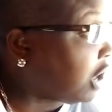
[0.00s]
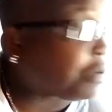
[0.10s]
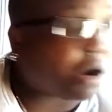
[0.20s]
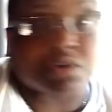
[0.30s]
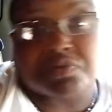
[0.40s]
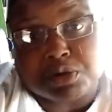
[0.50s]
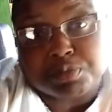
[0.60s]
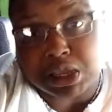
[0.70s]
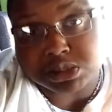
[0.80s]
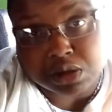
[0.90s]
I park in front
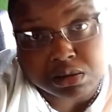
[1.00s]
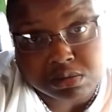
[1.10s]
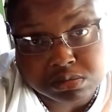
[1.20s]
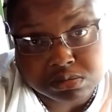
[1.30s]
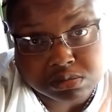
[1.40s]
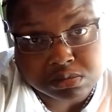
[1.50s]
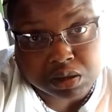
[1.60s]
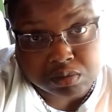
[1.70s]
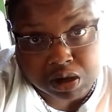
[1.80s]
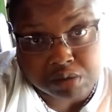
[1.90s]
of Petro,
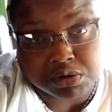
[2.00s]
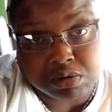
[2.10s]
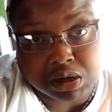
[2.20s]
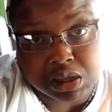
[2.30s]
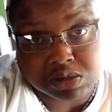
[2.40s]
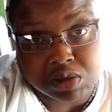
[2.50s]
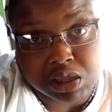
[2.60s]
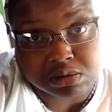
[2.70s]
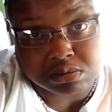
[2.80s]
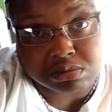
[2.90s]
and what I'm doing right now is
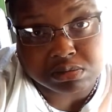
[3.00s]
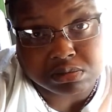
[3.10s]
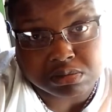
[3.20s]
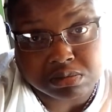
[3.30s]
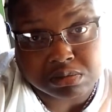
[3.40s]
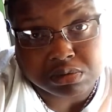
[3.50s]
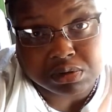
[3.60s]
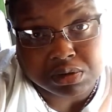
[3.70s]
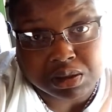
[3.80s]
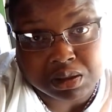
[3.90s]
waiting
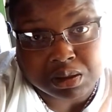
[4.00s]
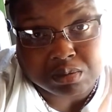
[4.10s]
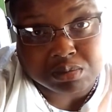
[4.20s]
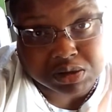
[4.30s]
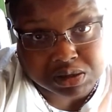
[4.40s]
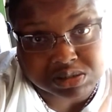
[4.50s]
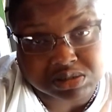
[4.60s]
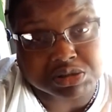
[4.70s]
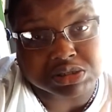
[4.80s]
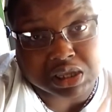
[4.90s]
because
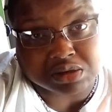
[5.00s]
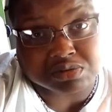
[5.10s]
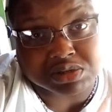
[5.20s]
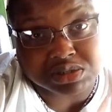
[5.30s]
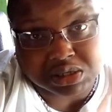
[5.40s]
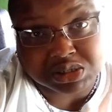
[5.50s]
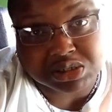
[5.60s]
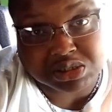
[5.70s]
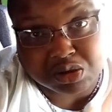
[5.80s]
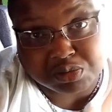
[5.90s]
some executive
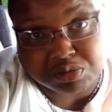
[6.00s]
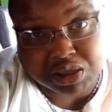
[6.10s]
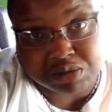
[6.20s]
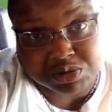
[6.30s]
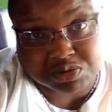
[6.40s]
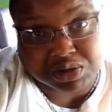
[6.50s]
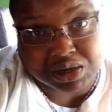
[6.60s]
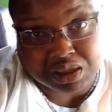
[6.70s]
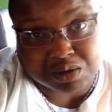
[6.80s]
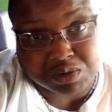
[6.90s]
decisions is going to be made between
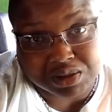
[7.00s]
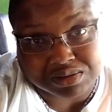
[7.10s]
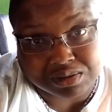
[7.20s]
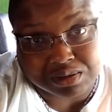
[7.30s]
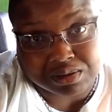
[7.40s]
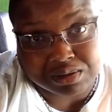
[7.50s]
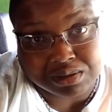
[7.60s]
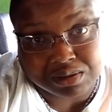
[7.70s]
now and Wednesday.